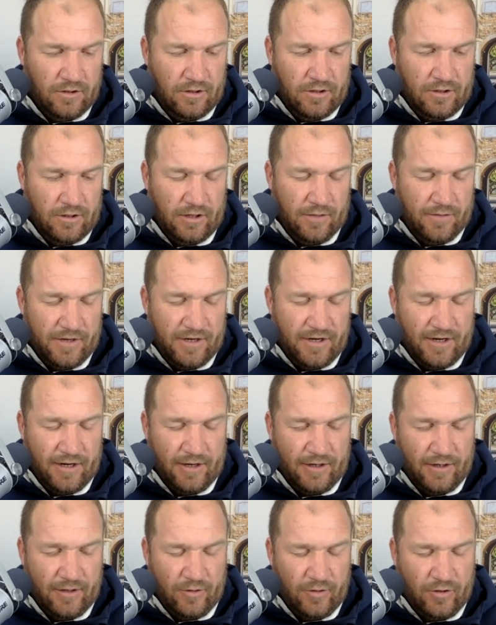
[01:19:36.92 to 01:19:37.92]
yeah, I mean,
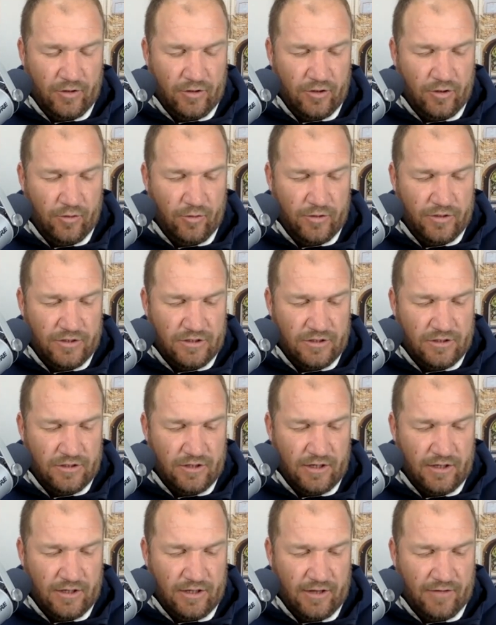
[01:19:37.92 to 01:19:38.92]
I, you know, we
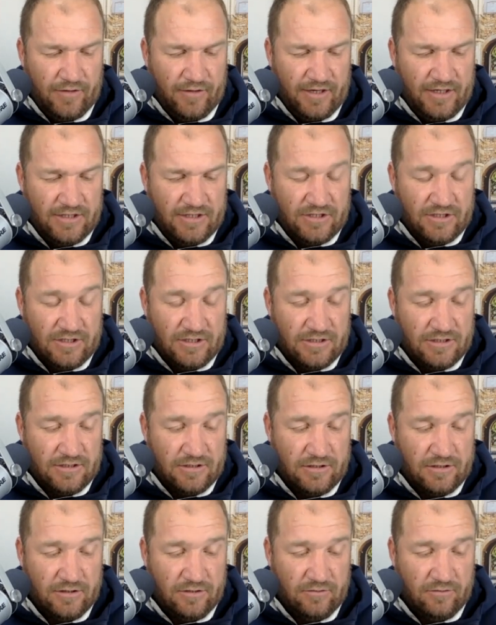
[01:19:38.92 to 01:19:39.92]
I, I think it's just
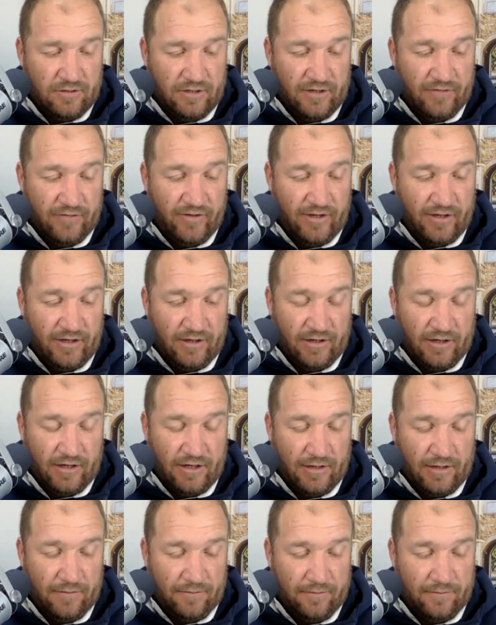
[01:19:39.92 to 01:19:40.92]
living.
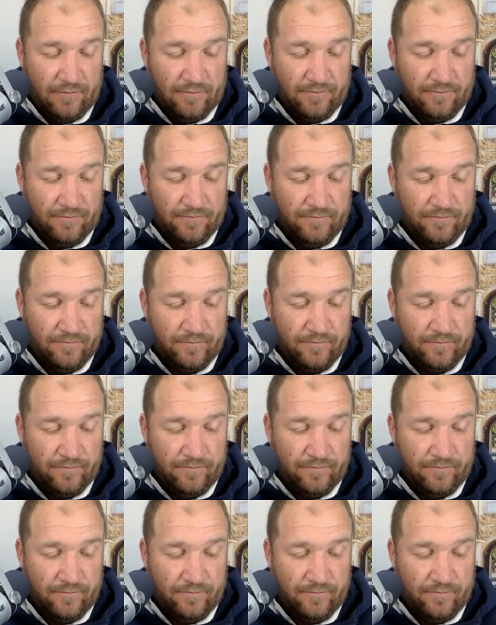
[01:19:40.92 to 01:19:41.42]
Um,